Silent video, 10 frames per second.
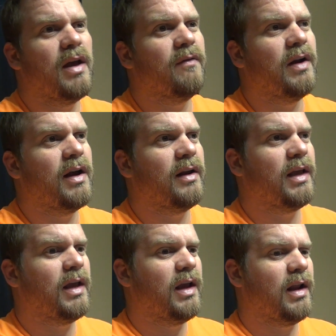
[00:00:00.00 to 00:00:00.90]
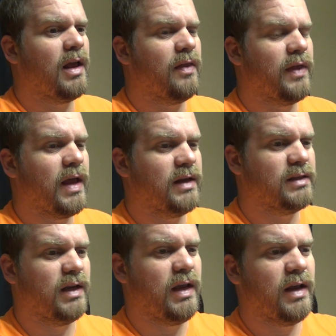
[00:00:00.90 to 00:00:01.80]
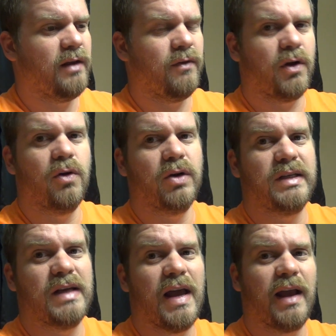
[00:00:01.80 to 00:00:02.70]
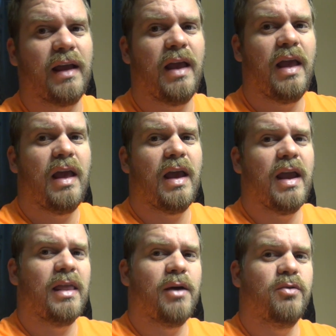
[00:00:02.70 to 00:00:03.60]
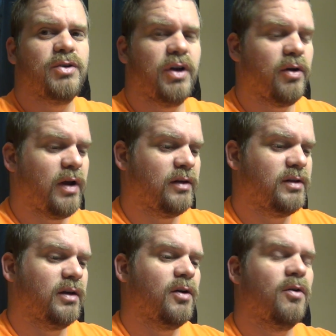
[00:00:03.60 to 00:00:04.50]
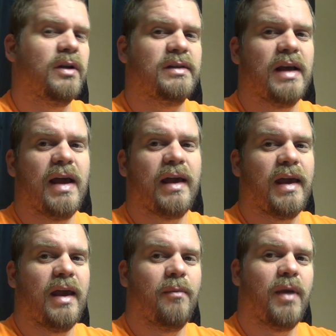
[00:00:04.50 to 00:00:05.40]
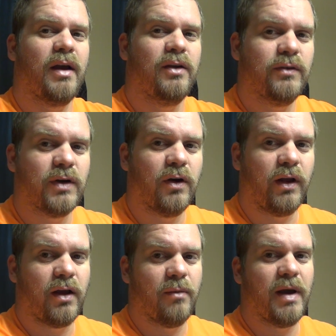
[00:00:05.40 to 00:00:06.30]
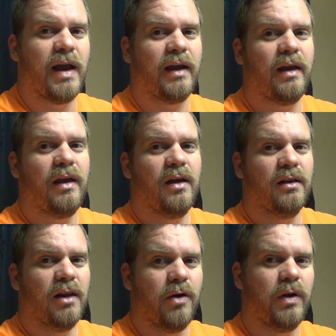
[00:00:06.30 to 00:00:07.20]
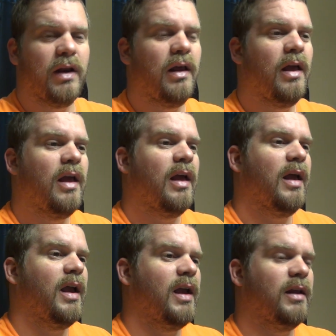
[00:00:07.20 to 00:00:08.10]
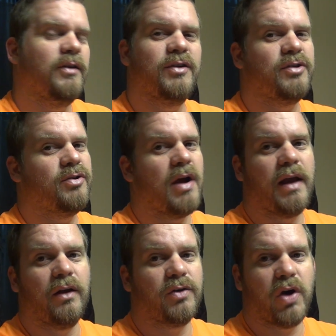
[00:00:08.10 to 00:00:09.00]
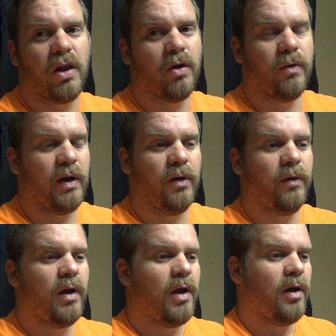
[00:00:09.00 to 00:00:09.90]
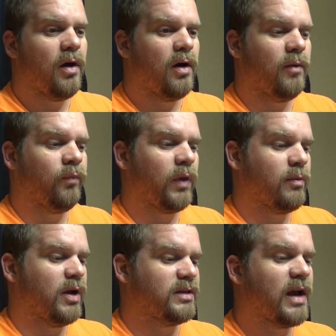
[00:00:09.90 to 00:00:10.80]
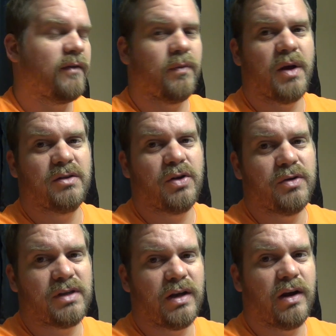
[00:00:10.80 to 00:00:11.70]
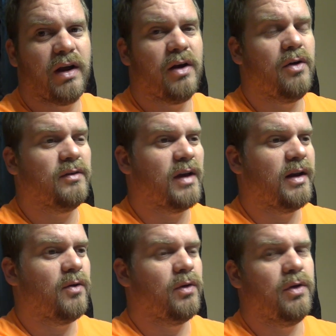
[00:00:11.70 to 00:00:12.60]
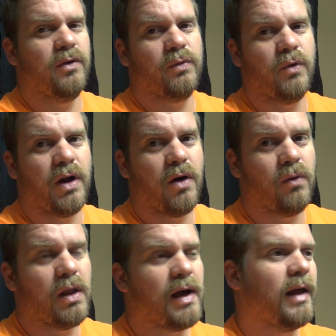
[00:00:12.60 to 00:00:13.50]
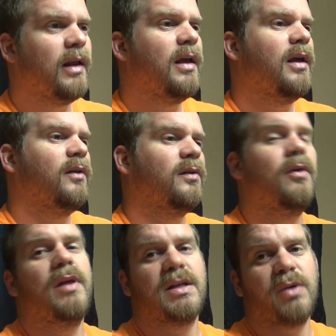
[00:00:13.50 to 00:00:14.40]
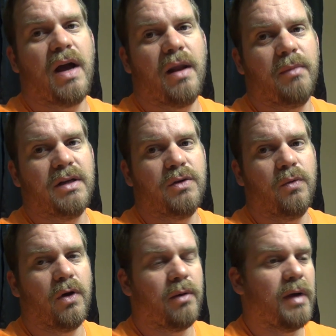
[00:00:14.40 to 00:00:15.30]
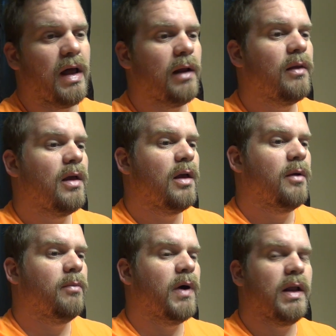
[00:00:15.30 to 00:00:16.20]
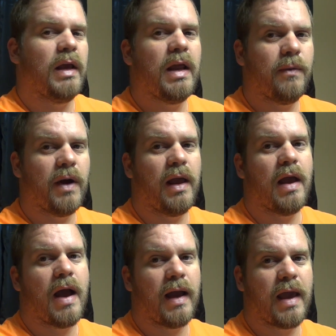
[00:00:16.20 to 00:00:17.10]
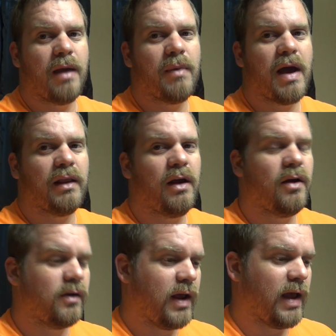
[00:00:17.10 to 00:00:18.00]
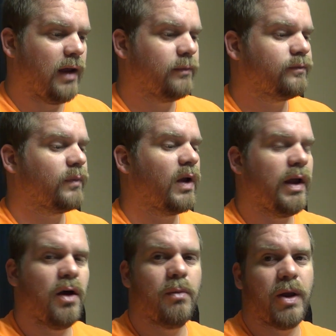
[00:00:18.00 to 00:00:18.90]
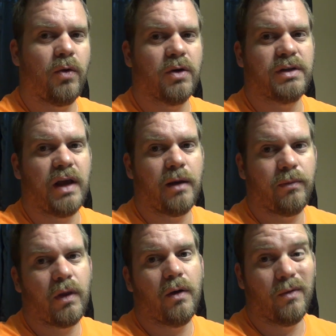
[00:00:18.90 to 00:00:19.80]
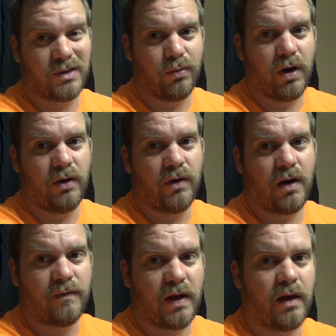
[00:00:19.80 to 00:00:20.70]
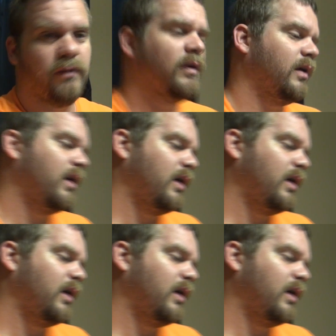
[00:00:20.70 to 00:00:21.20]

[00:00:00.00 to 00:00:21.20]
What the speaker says: every now and again that is an end of a cul-de-sac, and they want you to go down to the cul-de-sac and make a U-turn and come back loaded, and you just drag your trailer around. But aside from those two scenarios, I don't use one a whole lot, so that's why I hadn't been too worried about it. But anyway, I came back the other day, and on my doorstep was a brand new dump valve.